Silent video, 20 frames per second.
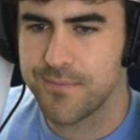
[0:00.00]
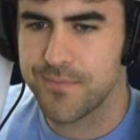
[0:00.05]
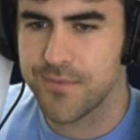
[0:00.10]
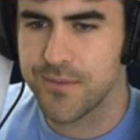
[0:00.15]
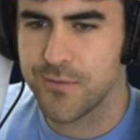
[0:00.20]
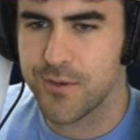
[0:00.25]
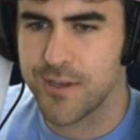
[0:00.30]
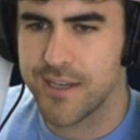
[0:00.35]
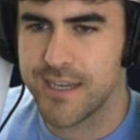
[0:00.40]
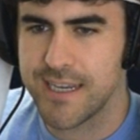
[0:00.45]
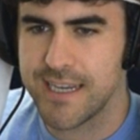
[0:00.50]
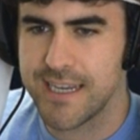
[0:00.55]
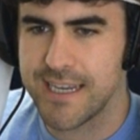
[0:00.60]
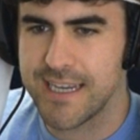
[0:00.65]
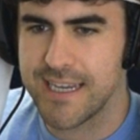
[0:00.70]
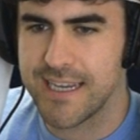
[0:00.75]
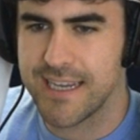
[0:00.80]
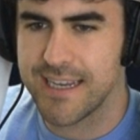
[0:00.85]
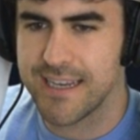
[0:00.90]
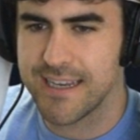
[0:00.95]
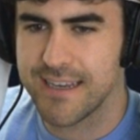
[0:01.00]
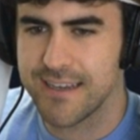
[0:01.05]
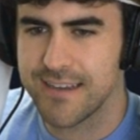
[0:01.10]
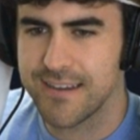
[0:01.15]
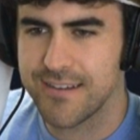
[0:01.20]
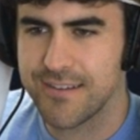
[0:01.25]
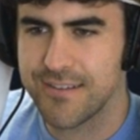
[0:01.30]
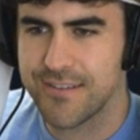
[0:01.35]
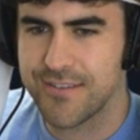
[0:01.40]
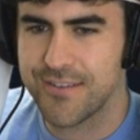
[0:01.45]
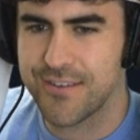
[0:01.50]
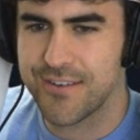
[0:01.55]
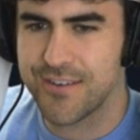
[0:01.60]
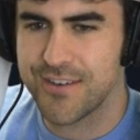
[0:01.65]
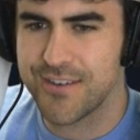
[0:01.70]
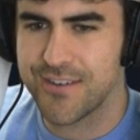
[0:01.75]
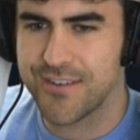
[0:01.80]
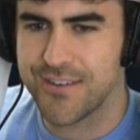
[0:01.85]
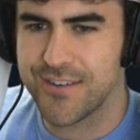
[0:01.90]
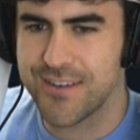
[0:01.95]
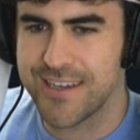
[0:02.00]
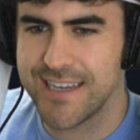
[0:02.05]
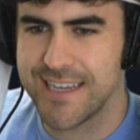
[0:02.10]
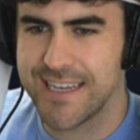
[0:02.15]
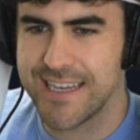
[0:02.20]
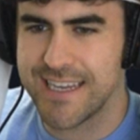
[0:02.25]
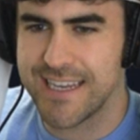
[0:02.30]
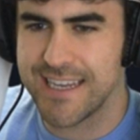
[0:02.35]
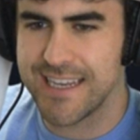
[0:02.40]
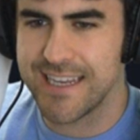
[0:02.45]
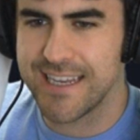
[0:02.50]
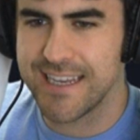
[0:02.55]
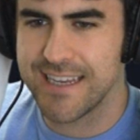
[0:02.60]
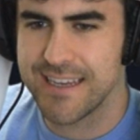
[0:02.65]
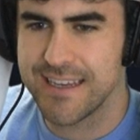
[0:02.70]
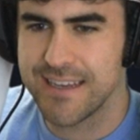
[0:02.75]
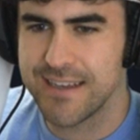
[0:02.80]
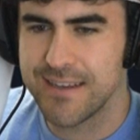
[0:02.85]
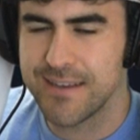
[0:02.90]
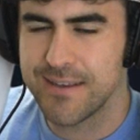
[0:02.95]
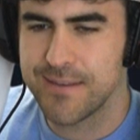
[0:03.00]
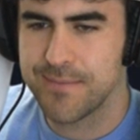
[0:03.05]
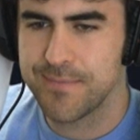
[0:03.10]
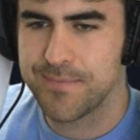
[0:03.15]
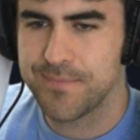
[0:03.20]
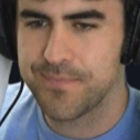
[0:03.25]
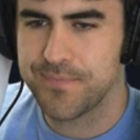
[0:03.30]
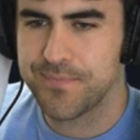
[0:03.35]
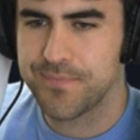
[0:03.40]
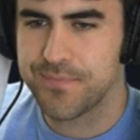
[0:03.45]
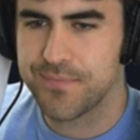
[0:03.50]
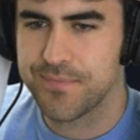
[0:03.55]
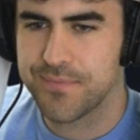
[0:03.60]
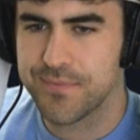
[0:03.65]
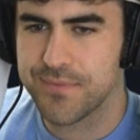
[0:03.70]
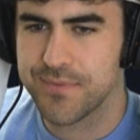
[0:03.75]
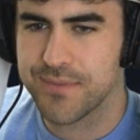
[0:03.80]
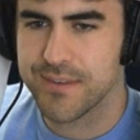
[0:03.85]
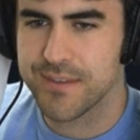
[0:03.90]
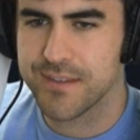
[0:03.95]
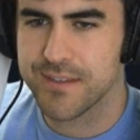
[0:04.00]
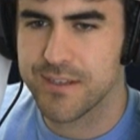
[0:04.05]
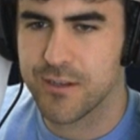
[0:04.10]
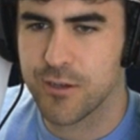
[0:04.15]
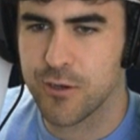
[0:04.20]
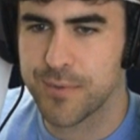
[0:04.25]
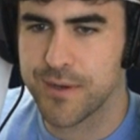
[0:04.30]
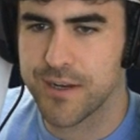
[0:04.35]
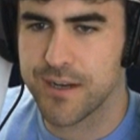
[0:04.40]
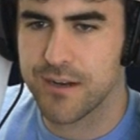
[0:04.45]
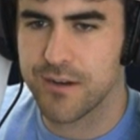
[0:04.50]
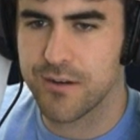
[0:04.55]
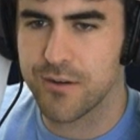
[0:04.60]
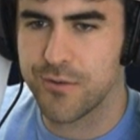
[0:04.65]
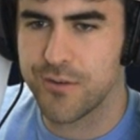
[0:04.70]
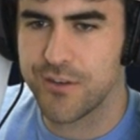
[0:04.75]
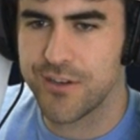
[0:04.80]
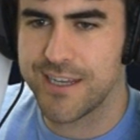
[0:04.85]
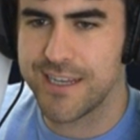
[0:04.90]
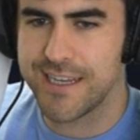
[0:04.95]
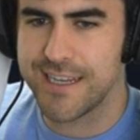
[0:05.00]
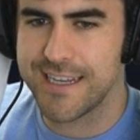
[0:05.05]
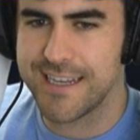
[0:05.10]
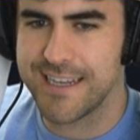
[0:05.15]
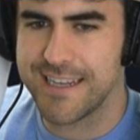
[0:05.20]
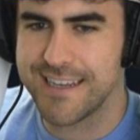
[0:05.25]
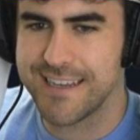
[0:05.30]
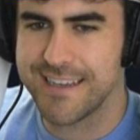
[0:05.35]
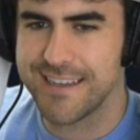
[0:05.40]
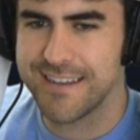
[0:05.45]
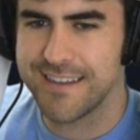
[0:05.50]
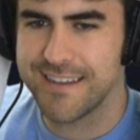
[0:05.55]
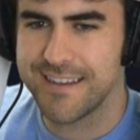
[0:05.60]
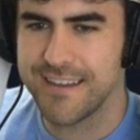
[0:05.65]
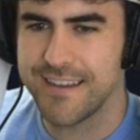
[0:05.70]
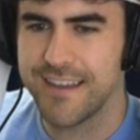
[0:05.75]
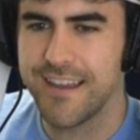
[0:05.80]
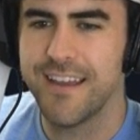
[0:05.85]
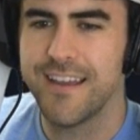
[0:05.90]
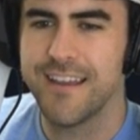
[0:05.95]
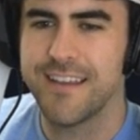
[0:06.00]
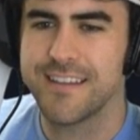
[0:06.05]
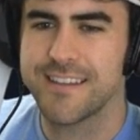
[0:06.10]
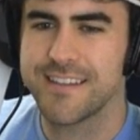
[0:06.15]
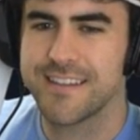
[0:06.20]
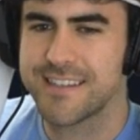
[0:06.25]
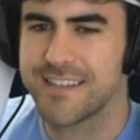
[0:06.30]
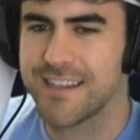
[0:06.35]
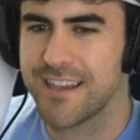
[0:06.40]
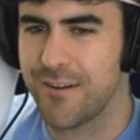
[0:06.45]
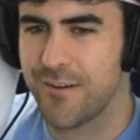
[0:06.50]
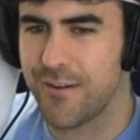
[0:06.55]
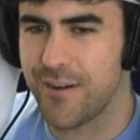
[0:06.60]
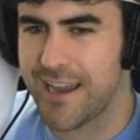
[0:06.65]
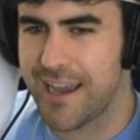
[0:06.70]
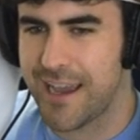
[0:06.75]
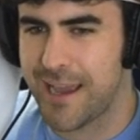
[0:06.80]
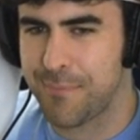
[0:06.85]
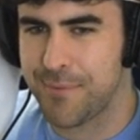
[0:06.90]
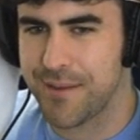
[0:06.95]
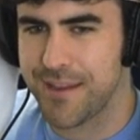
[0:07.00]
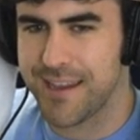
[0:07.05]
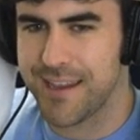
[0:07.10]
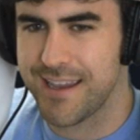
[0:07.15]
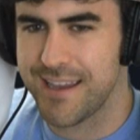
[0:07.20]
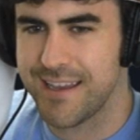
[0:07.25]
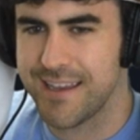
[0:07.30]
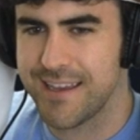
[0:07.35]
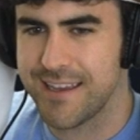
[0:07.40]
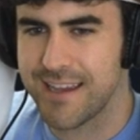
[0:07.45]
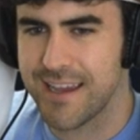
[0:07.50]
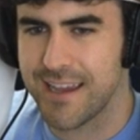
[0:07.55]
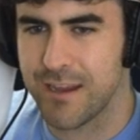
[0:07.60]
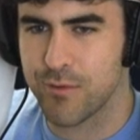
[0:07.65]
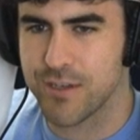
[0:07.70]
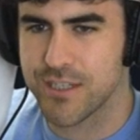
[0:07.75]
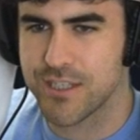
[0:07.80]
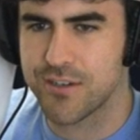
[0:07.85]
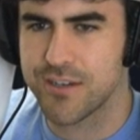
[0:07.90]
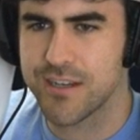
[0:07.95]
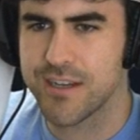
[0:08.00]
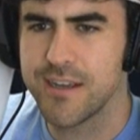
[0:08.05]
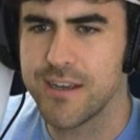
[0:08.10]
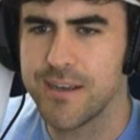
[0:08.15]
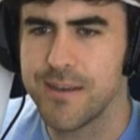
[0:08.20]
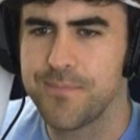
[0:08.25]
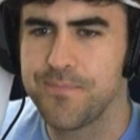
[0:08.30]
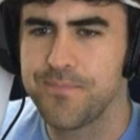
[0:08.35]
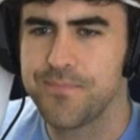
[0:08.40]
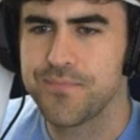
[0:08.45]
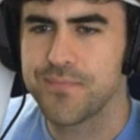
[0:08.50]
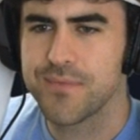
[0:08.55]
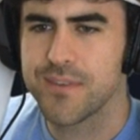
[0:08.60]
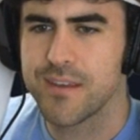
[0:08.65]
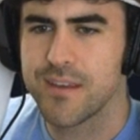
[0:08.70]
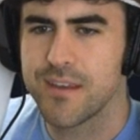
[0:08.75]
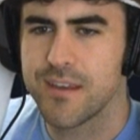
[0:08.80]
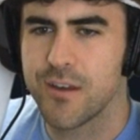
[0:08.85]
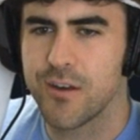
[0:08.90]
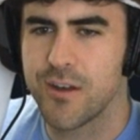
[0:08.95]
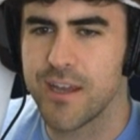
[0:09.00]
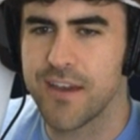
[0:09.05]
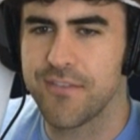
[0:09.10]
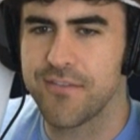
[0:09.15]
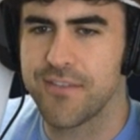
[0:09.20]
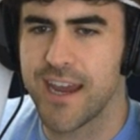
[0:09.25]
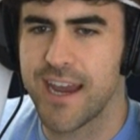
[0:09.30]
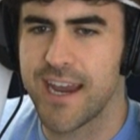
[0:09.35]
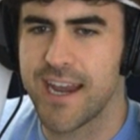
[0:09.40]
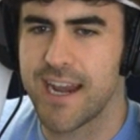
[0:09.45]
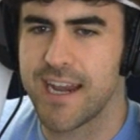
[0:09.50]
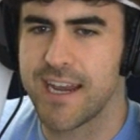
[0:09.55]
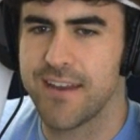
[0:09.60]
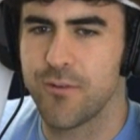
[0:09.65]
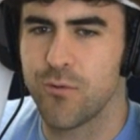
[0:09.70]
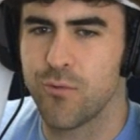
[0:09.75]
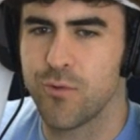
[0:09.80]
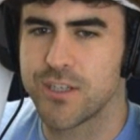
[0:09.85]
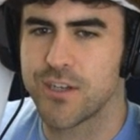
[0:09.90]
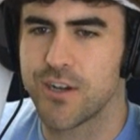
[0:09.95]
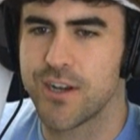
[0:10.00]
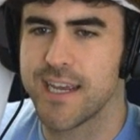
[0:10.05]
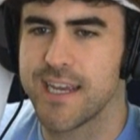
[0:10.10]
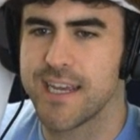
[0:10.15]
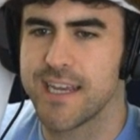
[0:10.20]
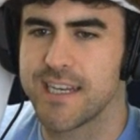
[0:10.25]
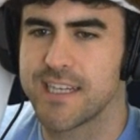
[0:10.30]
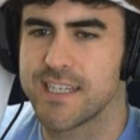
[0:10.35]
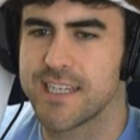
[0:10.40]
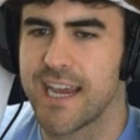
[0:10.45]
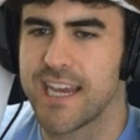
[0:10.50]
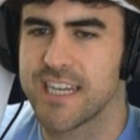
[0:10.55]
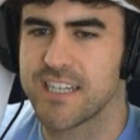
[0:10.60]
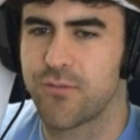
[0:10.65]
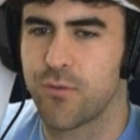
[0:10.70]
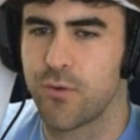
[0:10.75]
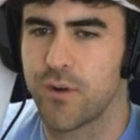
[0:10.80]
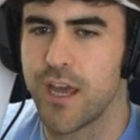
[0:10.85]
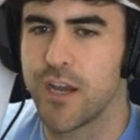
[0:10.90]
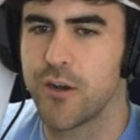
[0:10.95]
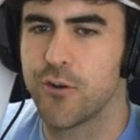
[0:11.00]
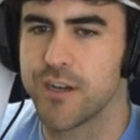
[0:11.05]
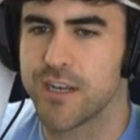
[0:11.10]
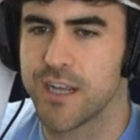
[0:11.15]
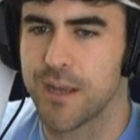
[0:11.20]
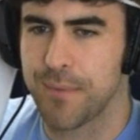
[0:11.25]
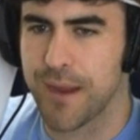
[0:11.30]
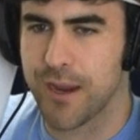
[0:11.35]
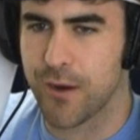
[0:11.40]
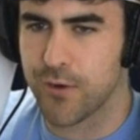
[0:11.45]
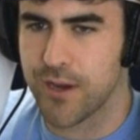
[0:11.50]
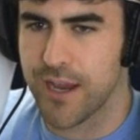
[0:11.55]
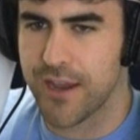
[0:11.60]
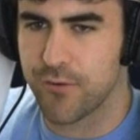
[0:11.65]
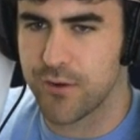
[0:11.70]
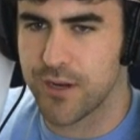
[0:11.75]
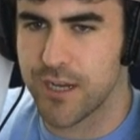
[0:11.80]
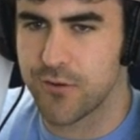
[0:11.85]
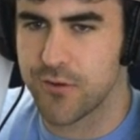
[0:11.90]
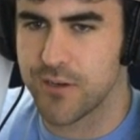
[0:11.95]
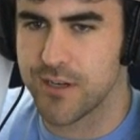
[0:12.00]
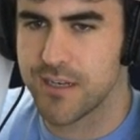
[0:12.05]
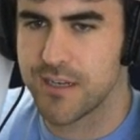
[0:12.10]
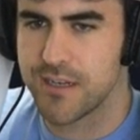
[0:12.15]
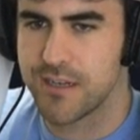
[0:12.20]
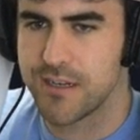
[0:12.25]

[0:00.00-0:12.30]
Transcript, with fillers: Wee! Wee! Let's go up here. Wee! So happy. Hey, wizard. You only have 99 evil wizard heads. I asked for 100. Come back when you have 100.